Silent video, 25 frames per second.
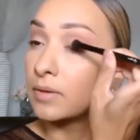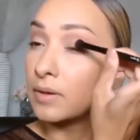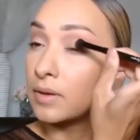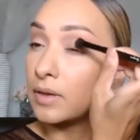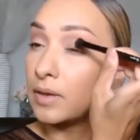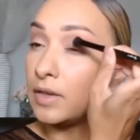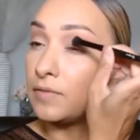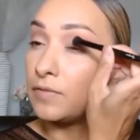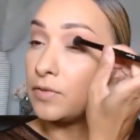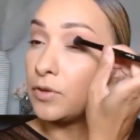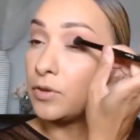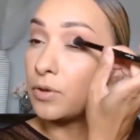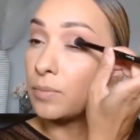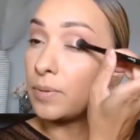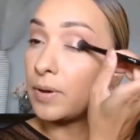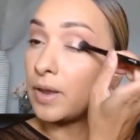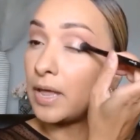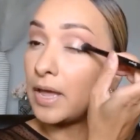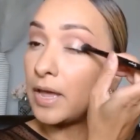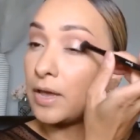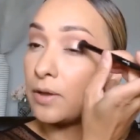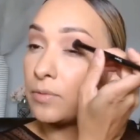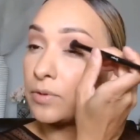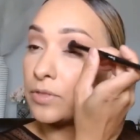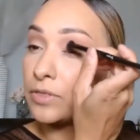If you
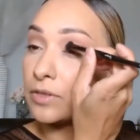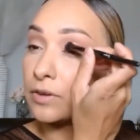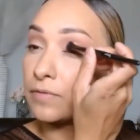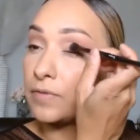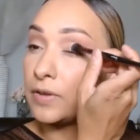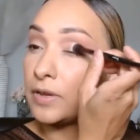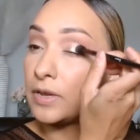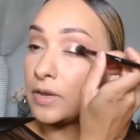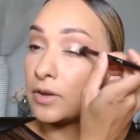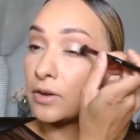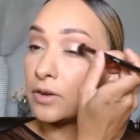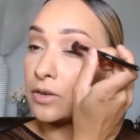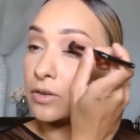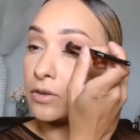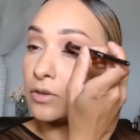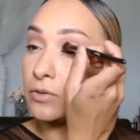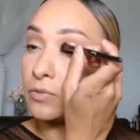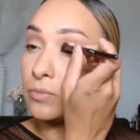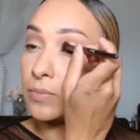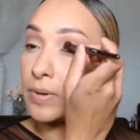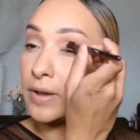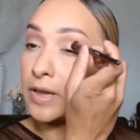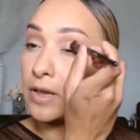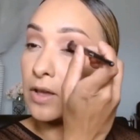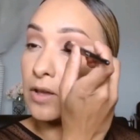apply it with your finger, you
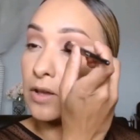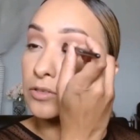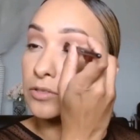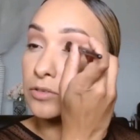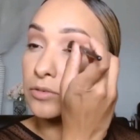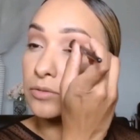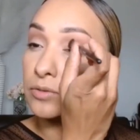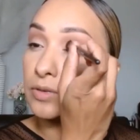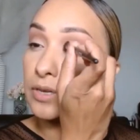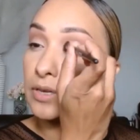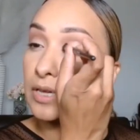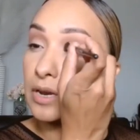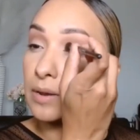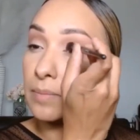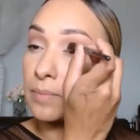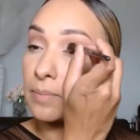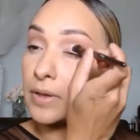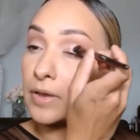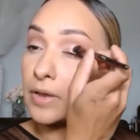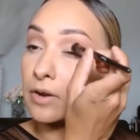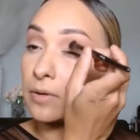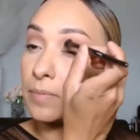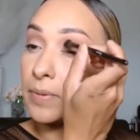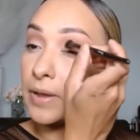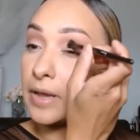may also get a
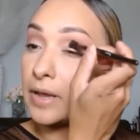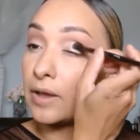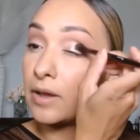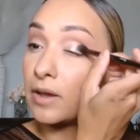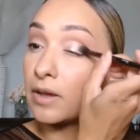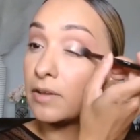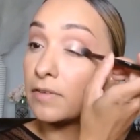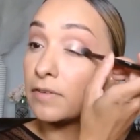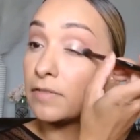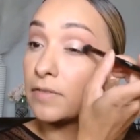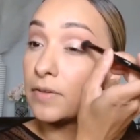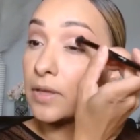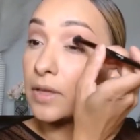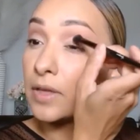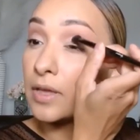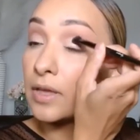better payoff,